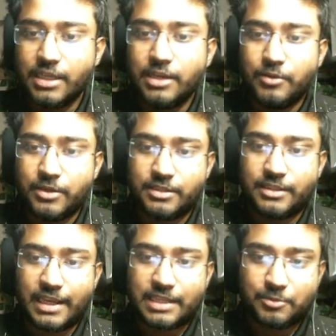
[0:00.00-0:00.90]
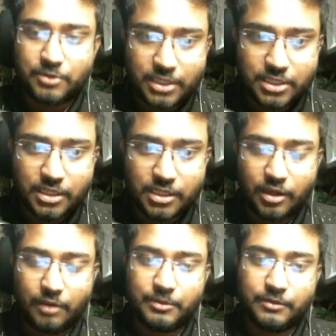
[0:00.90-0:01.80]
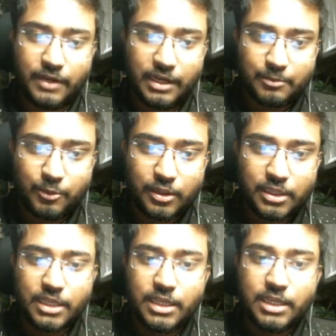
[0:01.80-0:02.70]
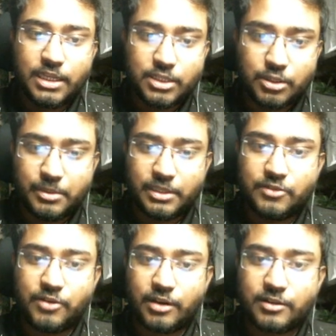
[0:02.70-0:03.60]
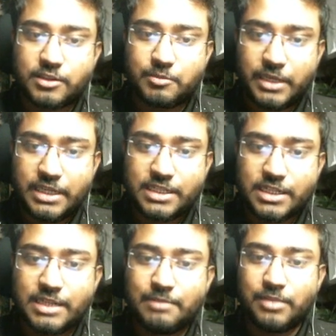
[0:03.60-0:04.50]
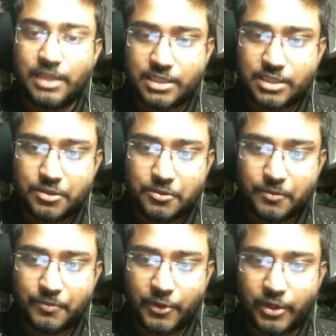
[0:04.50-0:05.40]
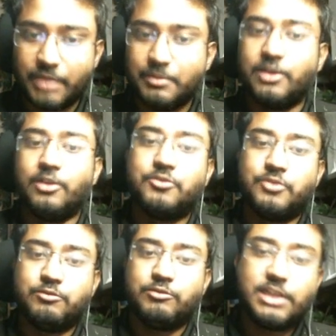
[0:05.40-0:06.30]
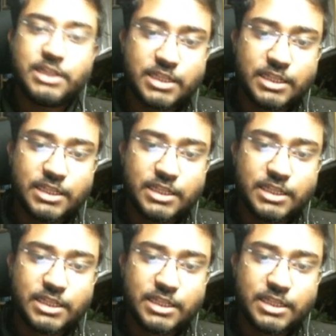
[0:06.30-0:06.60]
which is the exposition of the fireball, to be the dragon speed plus 2. Okay, because we want